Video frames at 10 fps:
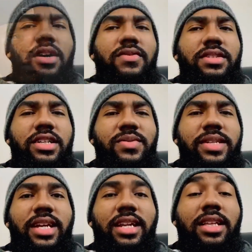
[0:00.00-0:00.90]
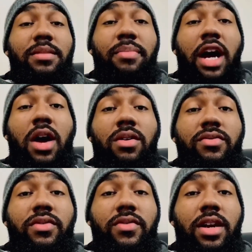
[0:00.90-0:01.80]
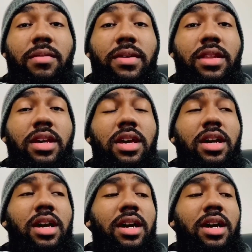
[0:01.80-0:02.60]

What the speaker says: I think oftentimes we neglect the power of the environment.